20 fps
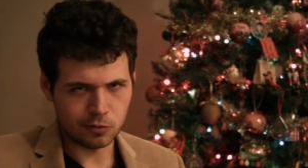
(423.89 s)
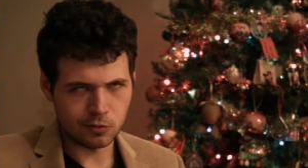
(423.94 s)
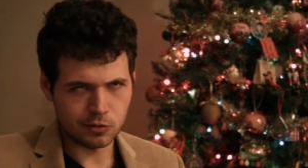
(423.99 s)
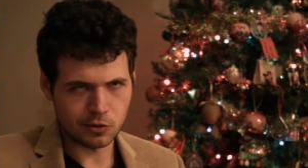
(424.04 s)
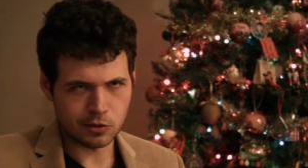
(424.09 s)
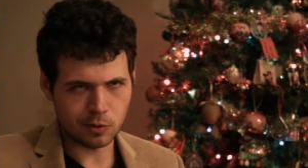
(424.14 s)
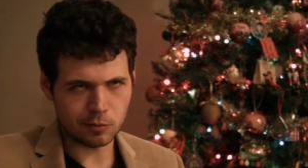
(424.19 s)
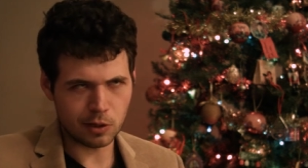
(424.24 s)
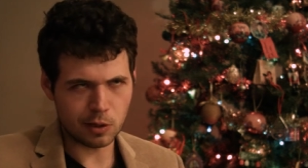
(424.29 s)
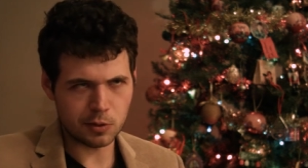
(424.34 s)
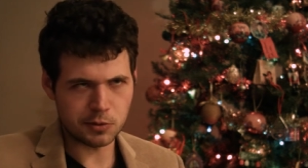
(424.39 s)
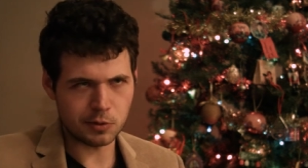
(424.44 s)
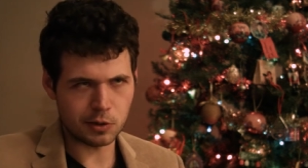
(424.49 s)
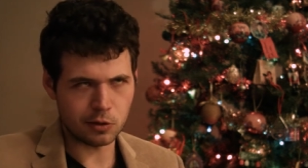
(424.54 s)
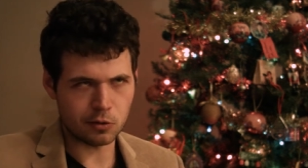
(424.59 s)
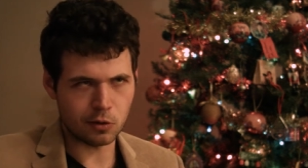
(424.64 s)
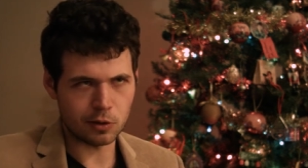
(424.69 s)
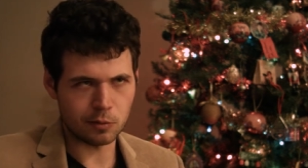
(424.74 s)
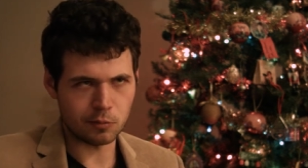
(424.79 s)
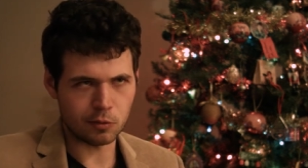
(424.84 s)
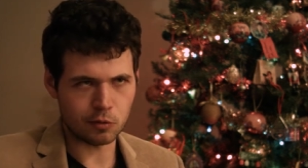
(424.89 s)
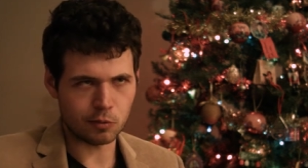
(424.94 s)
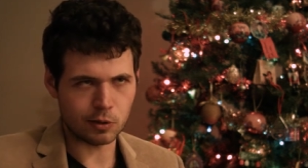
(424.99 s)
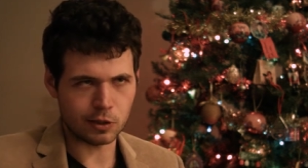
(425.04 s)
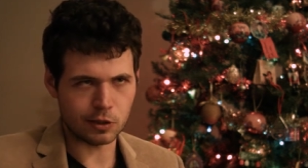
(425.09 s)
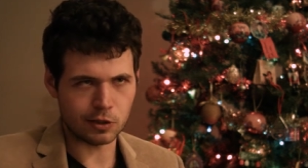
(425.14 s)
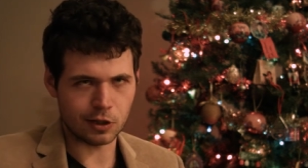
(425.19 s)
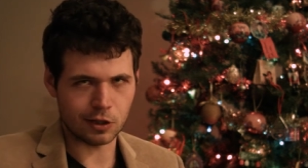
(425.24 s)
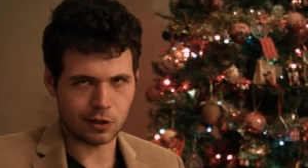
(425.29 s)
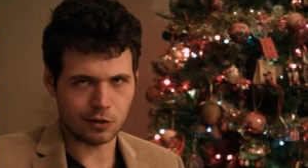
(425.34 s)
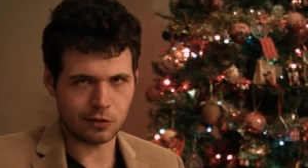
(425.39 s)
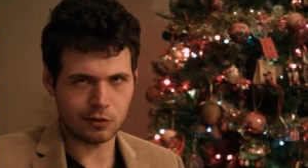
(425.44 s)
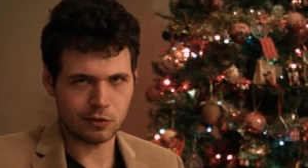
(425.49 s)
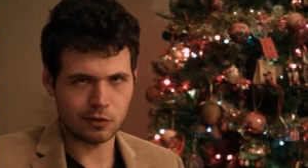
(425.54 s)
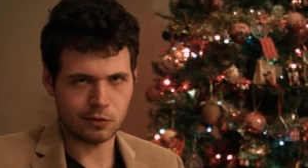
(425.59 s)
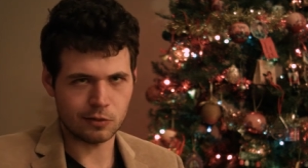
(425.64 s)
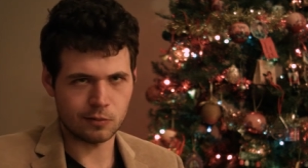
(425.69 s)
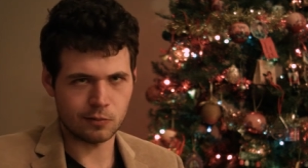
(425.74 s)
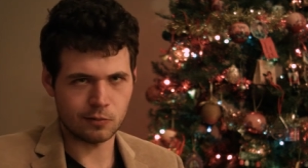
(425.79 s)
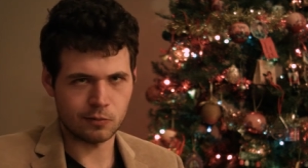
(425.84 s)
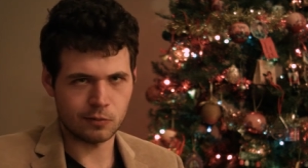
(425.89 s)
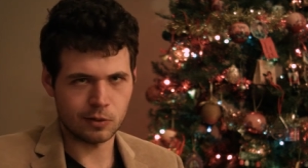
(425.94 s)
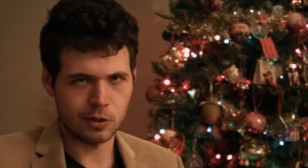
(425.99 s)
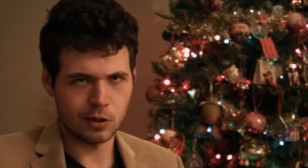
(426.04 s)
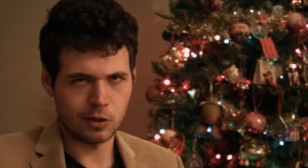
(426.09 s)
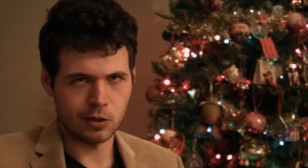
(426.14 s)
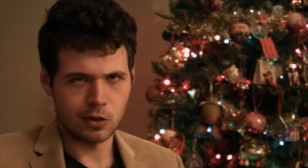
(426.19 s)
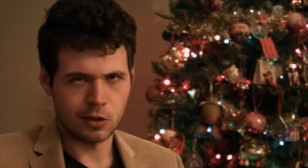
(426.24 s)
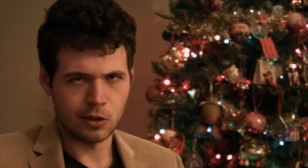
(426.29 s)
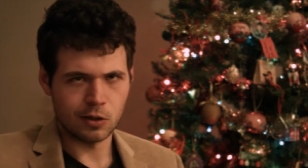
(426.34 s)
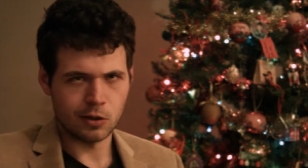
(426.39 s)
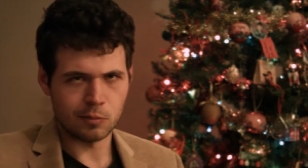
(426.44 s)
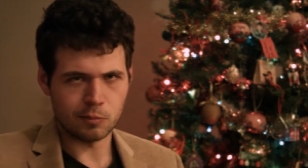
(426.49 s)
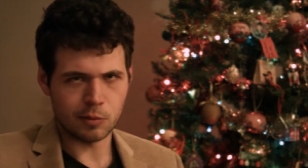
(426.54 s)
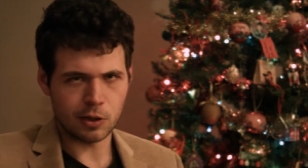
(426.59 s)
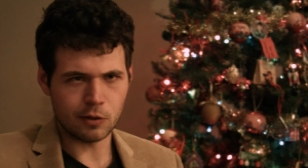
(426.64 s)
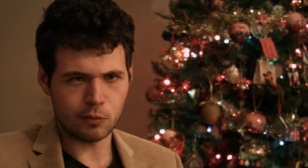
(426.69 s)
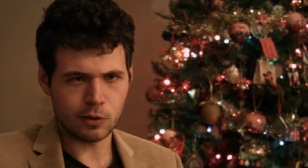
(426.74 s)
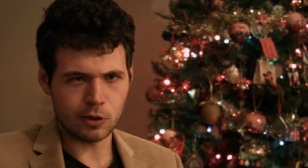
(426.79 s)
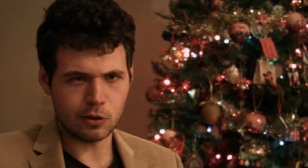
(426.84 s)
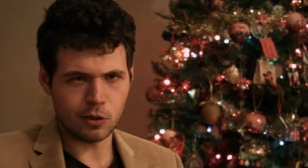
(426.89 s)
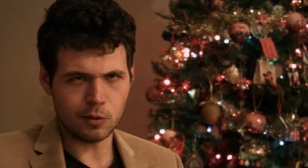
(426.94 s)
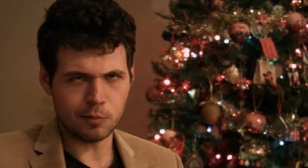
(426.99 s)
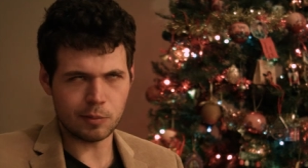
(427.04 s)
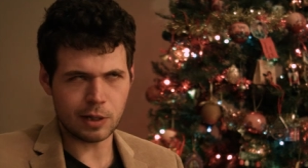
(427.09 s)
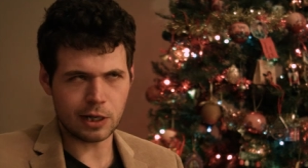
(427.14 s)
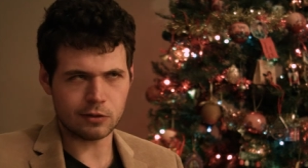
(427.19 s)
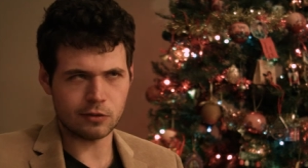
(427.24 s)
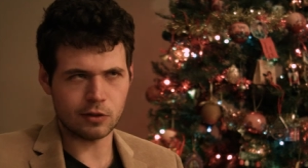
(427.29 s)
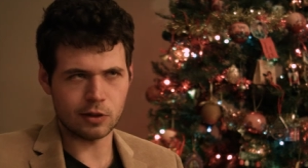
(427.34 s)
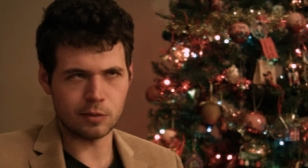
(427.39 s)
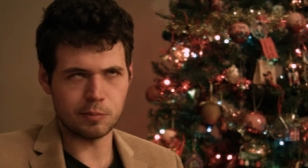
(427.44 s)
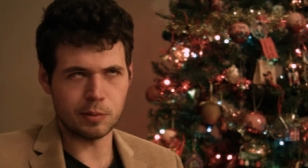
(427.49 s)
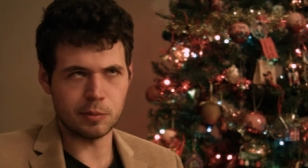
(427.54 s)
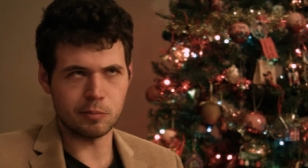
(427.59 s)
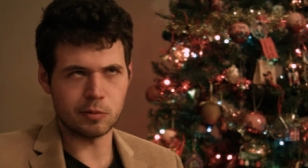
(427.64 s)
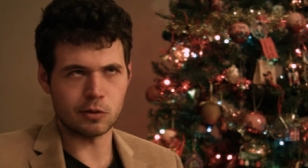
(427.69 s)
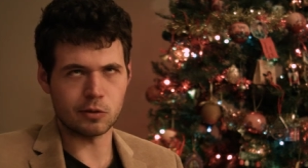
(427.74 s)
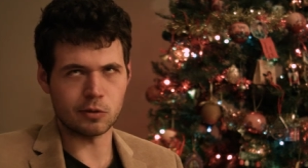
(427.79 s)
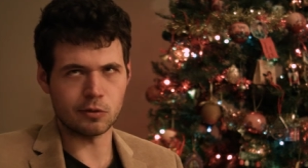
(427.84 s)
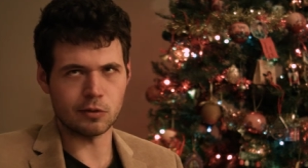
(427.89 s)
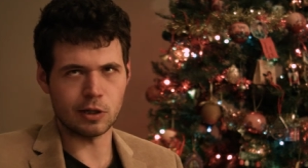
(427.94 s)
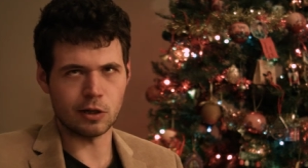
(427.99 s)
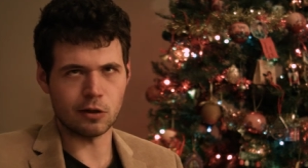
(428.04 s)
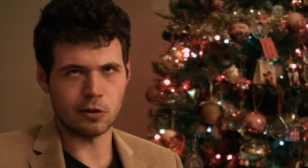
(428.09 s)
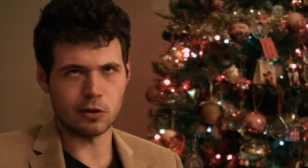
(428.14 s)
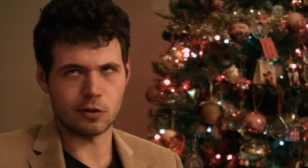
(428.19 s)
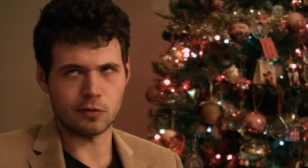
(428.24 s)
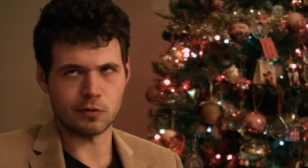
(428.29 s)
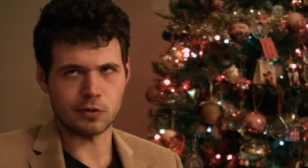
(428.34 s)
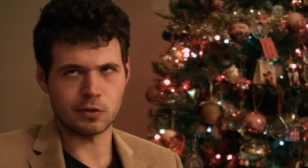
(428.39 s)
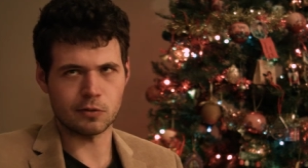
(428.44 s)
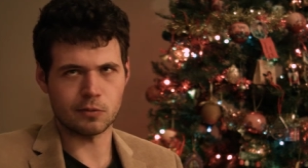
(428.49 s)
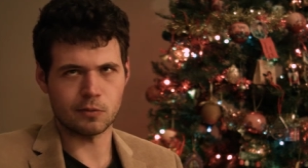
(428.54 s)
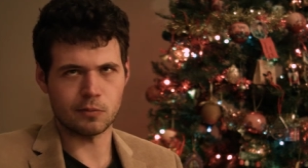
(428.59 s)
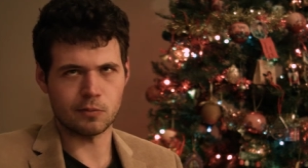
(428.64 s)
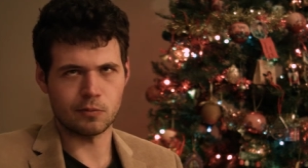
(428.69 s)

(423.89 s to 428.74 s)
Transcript: Sometimes we call them three kings. But if we go back to the biblical narratives,